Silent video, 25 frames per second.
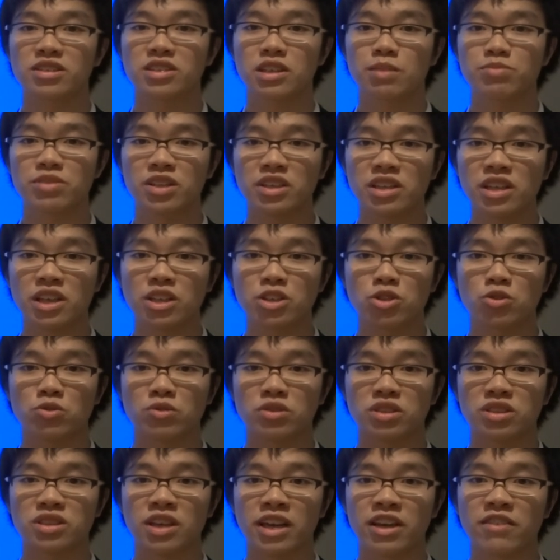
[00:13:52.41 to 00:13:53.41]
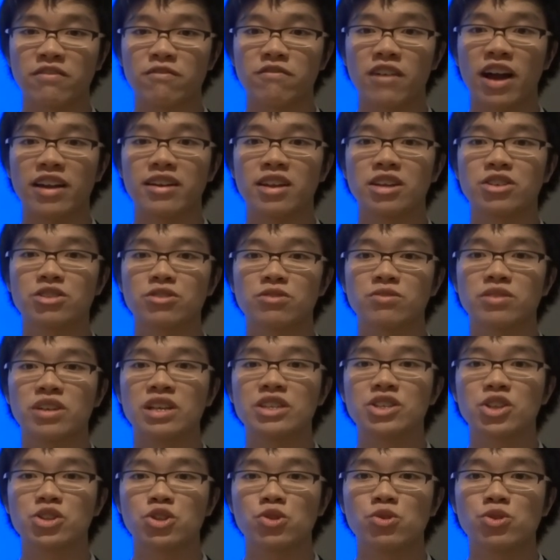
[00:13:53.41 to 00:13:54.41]
subsidies to save financial
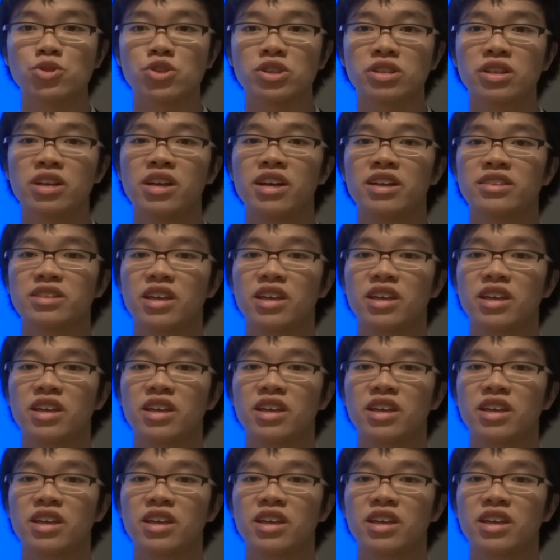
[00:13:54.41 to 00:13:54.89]
institutions